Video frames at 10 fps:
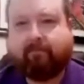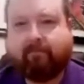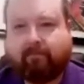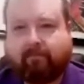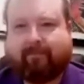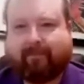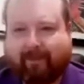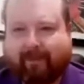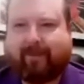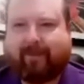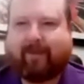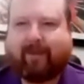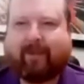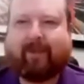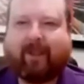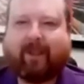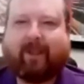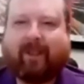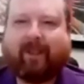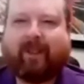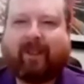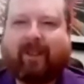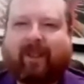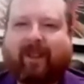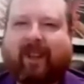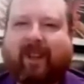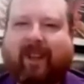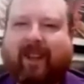(not speaking)